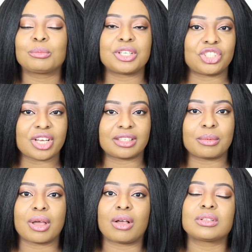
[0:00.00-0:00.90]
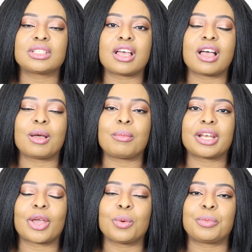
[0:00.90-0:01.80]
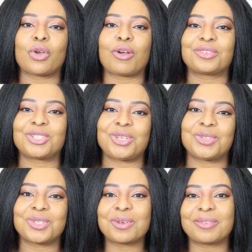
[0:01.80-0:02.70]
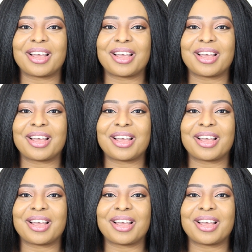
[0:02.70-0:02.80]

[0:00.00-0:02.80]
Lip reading: Please check them out. And I hope it offers you some